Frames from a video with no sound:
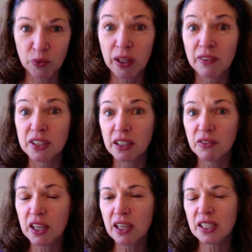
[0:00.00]
We have
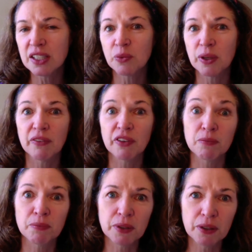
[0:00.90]
TVs, we have
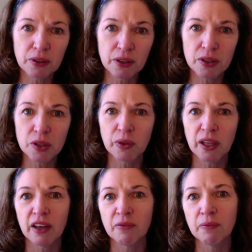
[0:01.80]
computers, we
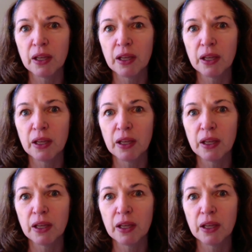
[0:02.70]
have